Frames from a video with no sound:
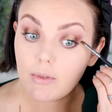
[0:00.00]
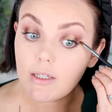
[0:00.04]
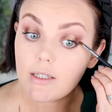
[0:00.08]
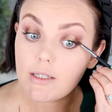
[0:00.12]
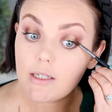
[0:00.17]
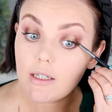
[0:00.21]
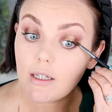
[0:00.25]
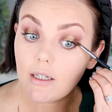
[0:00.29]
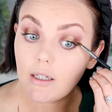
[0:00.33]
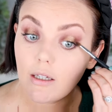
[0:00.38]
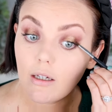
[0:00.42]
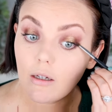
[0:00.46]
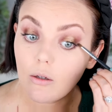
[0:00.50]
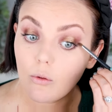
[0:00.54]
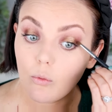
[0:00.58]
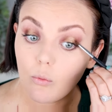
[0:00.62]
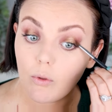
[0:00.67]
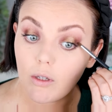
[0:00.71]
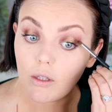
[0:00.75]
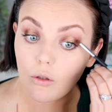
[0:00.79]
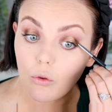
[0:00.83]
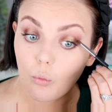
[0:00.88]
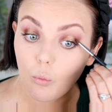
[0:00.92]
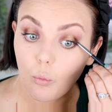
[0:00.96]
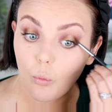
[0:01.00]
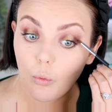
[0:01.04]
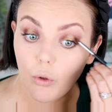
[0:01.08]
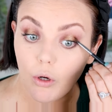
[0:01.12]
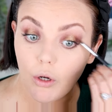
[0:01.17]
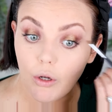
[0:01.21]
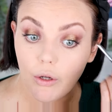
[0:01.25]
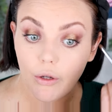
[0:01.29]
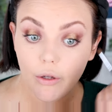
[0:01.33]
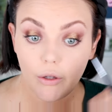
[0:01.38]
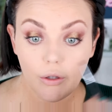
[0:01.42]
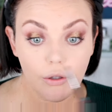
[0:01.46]
busy with
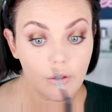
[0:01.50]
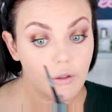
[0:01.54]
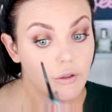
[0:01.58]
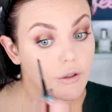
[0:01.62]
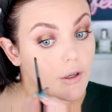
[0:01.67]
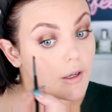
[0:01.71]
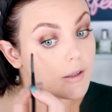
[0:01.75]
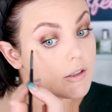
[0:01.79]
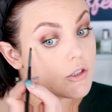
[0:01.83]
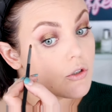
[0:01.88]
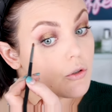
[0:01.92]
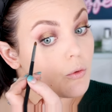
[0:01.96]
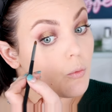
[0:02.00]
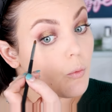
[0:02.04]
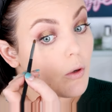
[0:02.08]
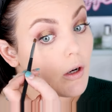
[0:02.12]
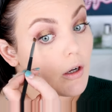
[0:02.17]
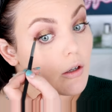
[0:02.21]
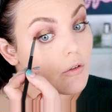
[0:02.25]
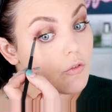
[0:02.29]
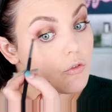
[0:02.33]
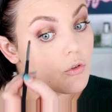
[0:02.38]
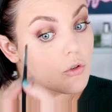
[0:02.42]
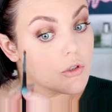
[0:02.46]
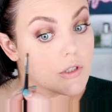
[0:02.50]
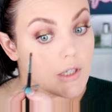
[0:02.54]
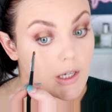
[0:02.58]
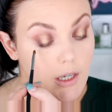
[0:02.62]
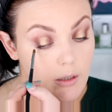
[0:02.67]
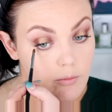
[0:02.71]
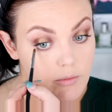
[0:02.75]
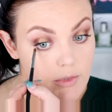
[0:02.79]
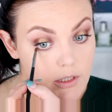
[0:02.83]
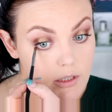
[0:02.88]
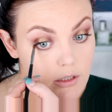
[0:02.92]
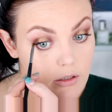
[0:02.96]
work. I do work full
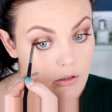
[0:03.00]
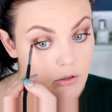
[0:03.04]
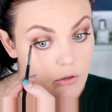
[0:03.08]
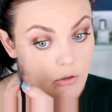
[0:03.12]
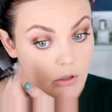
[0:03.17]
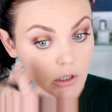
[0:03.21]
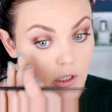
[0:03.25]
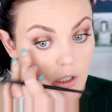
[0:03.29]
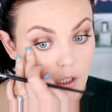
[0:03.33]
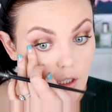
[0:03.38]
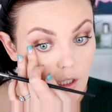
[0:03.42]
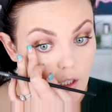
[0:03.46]
time still.